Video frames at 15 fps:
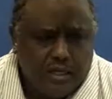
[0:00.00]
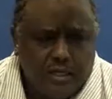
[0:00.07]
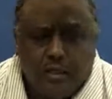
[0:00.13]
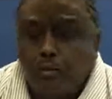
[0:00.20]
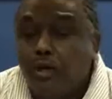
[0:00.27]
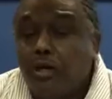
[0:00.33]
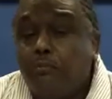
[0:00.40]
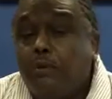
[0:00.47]
in
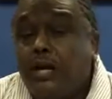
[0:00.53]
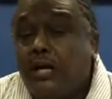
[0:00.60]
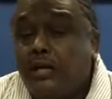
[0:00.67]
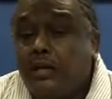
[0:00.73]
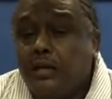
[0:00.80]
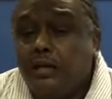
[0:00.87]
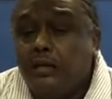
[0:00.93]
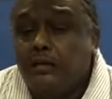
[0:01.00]
the World
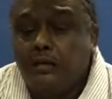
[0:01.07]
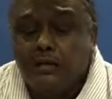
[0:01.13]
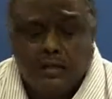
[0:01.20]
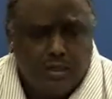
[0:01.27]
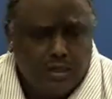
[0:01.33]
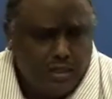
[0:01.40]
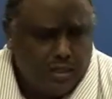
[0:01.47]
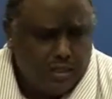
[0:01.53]
Banking
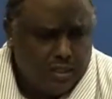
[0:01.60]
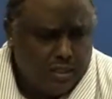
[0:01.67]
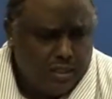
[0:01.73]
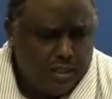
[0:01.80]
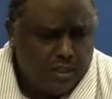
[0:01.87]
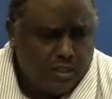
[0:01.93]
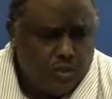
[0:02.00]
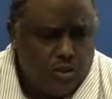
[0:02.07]

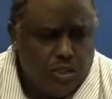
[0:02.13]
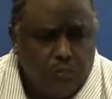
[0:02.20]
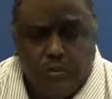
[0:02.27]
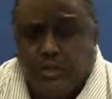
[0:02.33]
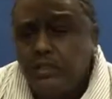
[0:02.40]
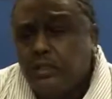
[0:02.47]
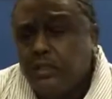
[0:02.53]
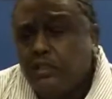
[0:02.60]
Doing
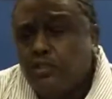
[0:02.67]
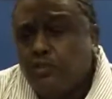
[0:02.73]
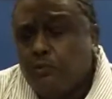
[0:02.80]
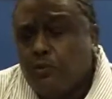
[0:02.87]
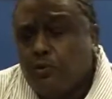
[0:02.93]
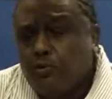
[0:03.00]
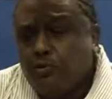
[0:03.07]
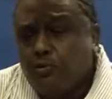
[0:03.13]
Business
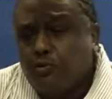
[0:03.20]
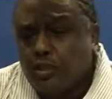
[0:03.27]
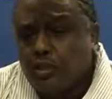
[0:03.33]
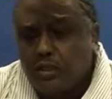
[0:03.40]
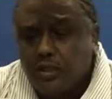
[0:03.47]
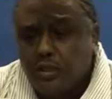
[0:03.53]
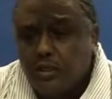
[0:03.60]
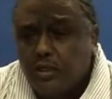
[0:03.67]
report.
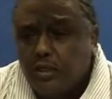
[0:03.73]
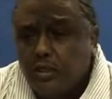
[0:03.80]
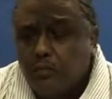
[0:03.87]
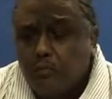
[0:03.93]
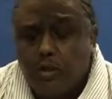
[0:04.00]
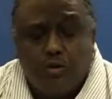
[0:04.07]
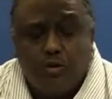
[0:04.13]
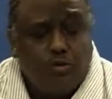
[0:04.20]

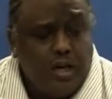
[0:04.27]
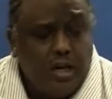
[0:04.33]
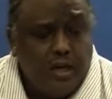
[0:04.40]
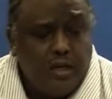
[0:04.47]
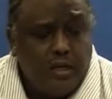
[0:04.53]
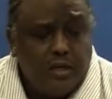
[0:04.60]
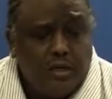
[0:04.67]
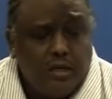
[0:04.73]

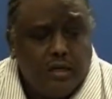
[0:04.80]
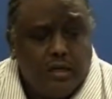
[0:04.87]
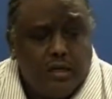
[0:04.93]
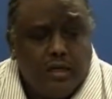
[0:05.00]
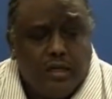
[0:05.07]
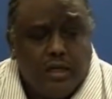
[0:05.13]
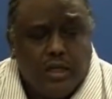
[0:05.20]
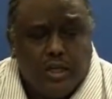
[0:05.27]
Bahrain
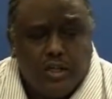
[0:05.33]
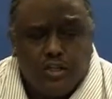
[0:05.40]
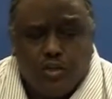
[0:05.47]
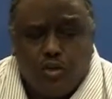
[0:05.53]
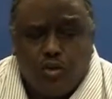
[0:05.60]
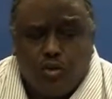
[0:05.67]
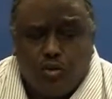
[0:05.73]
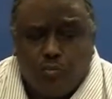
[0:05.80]

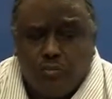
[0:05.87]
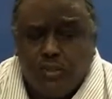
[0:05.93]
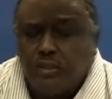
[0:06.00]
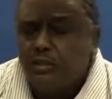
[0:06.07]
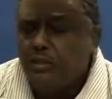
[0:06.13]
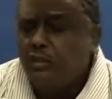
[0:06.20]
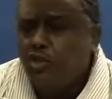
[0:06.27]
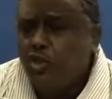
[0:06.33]
is
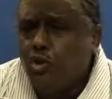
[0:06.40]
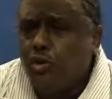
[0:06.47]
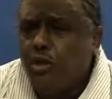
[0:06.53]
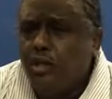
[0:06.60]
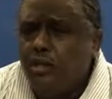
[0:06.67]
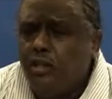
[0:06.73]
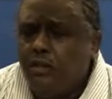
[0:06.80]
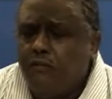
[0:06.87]
almost
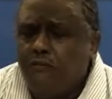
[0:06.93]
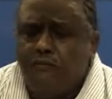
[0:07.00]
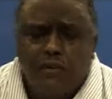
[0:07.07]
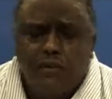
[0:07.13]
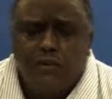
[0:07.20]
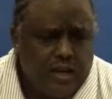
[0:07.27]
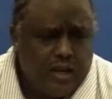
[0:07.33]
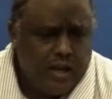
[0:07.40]
enjoying the
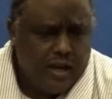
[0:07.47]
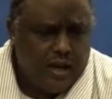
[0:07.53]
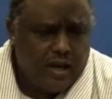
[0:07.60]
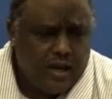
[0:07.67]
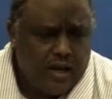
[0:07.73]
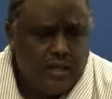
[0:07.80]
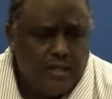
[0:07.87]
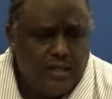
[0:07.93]
very
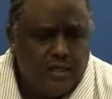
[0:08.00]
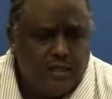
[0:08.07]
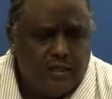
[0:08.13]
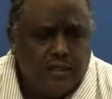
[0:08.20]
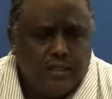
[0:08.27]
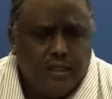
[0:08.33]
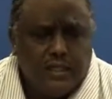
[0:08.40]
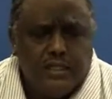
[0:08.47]
high
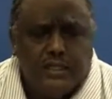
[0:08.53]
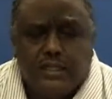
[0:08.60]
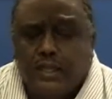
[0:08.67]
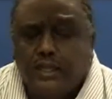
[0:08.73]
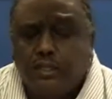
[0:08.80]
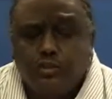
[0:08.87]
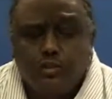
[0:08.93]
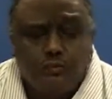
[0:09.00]

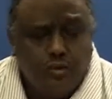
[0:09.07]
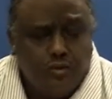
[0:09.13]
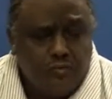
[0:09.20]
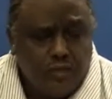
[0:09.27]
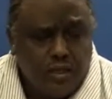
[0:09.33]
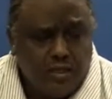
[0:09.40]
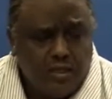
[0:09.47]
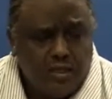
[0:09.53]
standard of
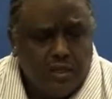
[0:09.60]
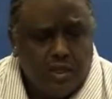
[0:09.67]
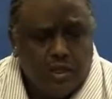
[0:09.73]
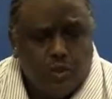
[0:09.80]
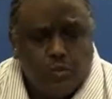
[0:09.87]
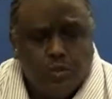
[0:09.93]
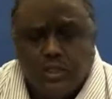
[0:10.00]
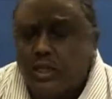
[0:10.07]
living
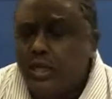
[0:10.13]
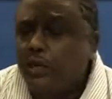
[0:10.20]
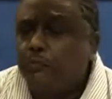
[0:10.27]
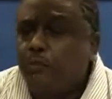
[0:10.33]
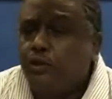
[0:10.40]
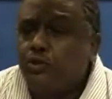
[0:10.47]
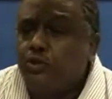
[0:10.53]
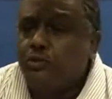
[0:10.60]
with high
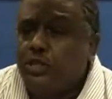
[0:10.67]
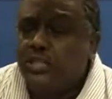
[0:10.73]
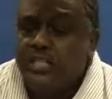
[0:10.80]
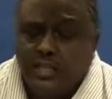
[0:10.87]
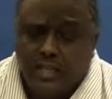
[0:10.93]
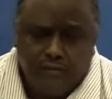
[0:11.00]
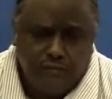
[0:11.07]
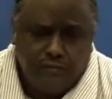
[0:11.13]
personal
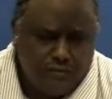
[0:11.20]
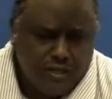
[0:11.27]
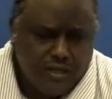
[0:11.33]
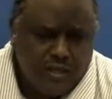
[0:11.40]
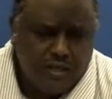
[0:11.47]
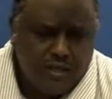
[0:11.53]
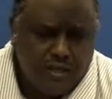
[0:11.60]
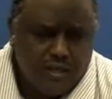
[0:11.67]

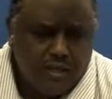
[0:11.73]
safety,